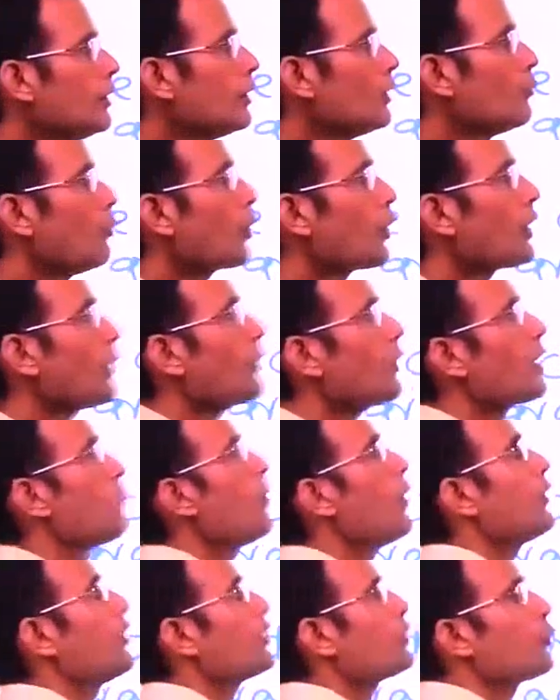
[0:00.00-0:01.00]
Whatever
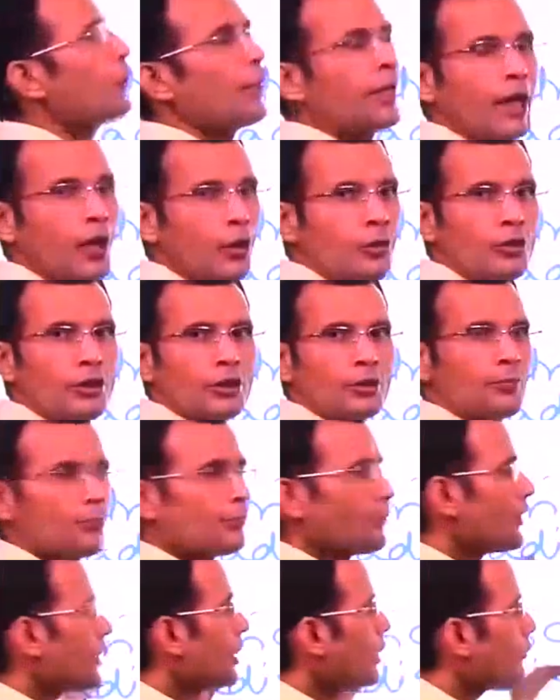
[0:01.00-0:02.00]
amount is going out,
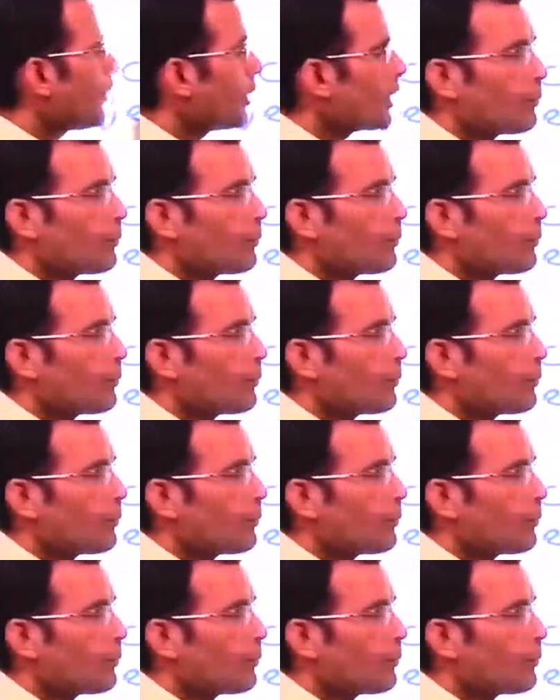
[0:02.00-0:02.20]
equal